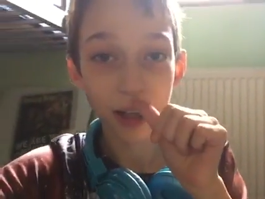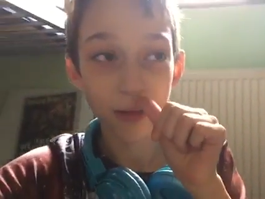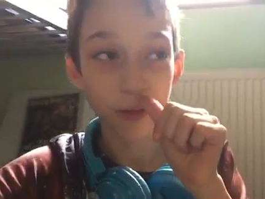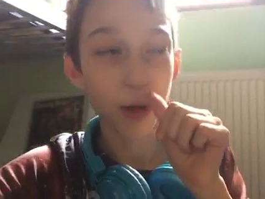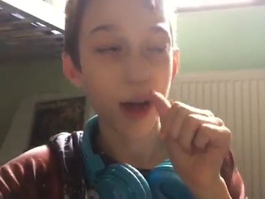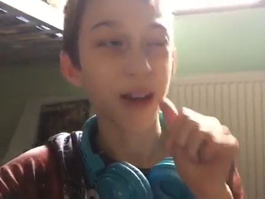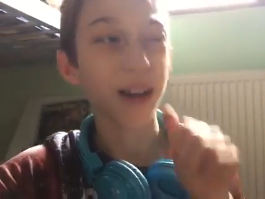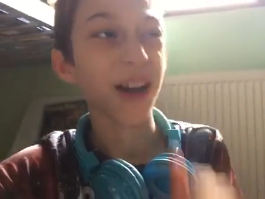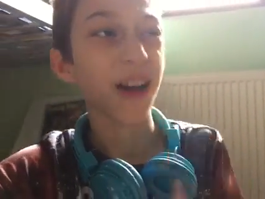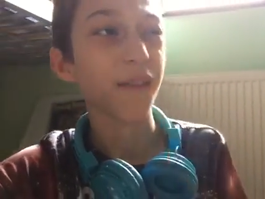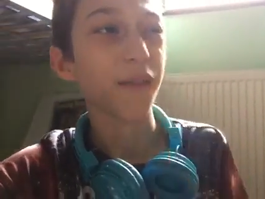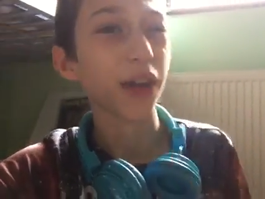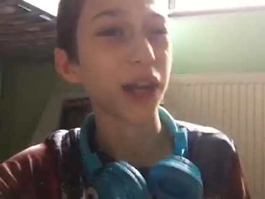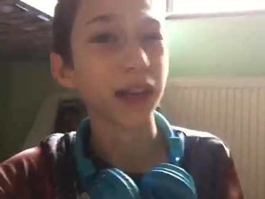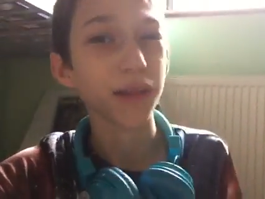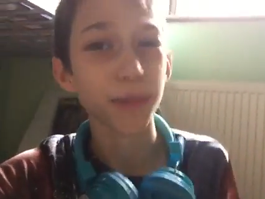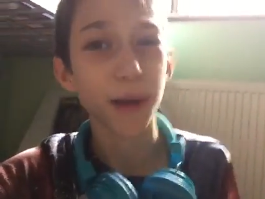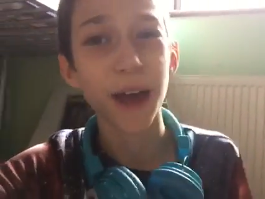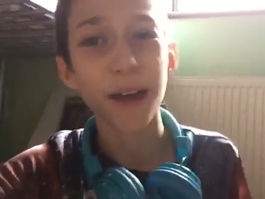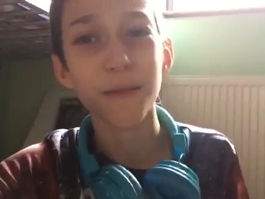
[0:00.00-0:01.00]
Well, I think
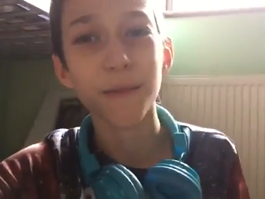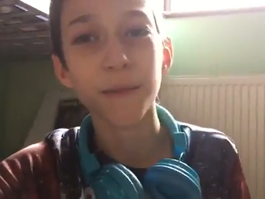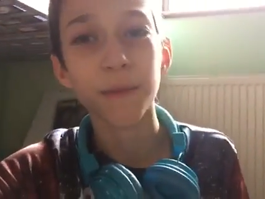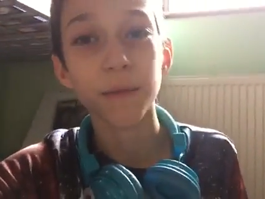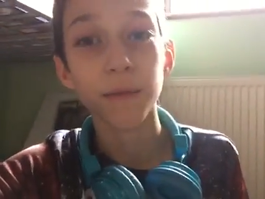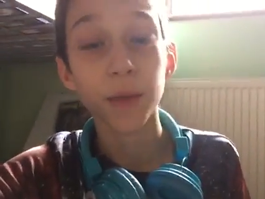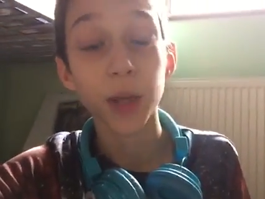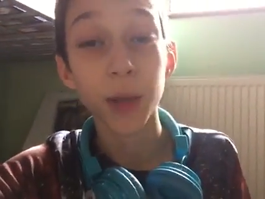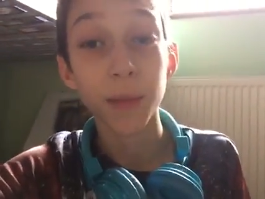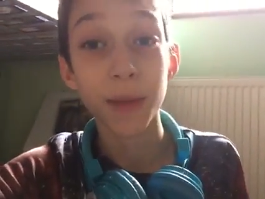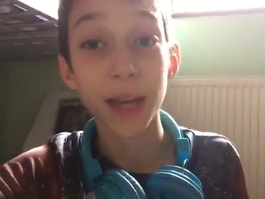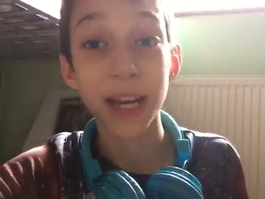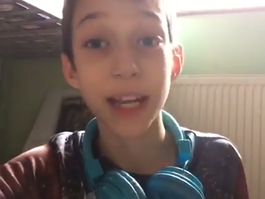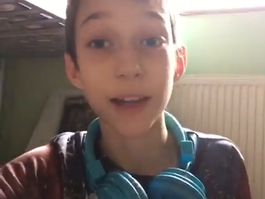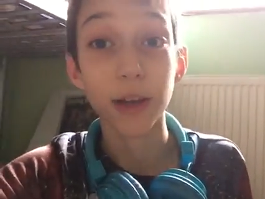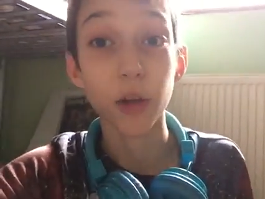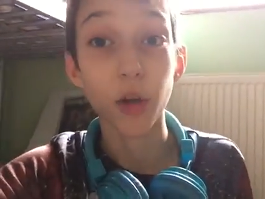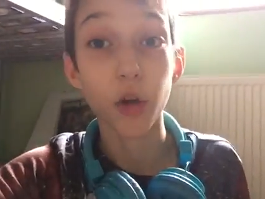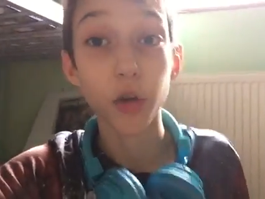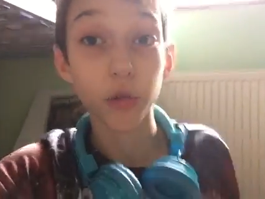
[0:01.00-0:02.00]
it's about a
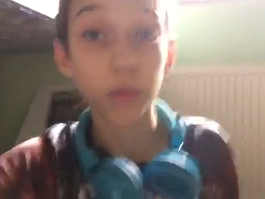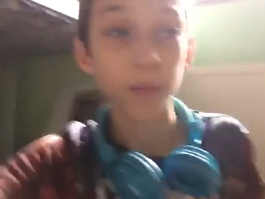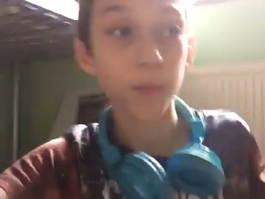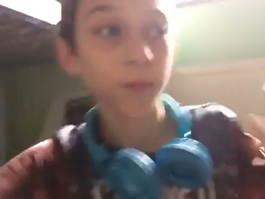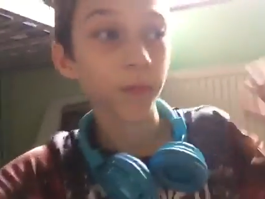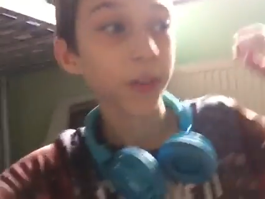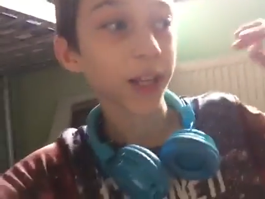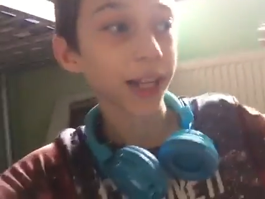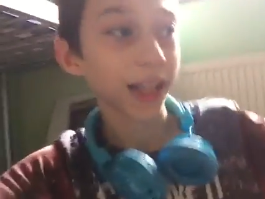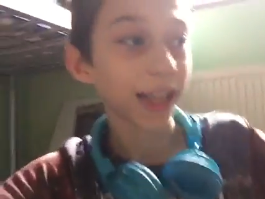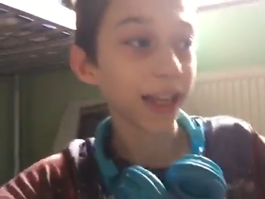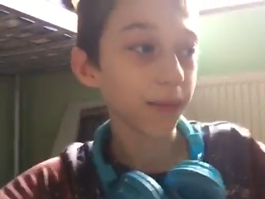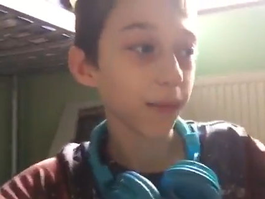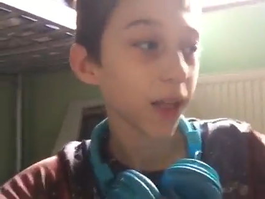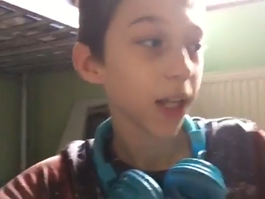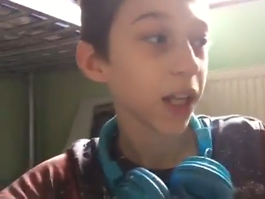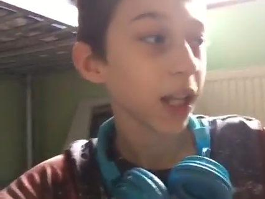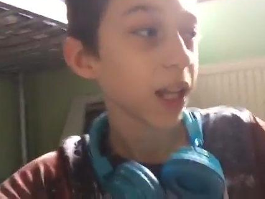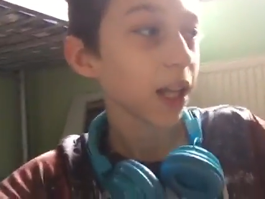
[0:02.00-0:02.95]
minute long clip,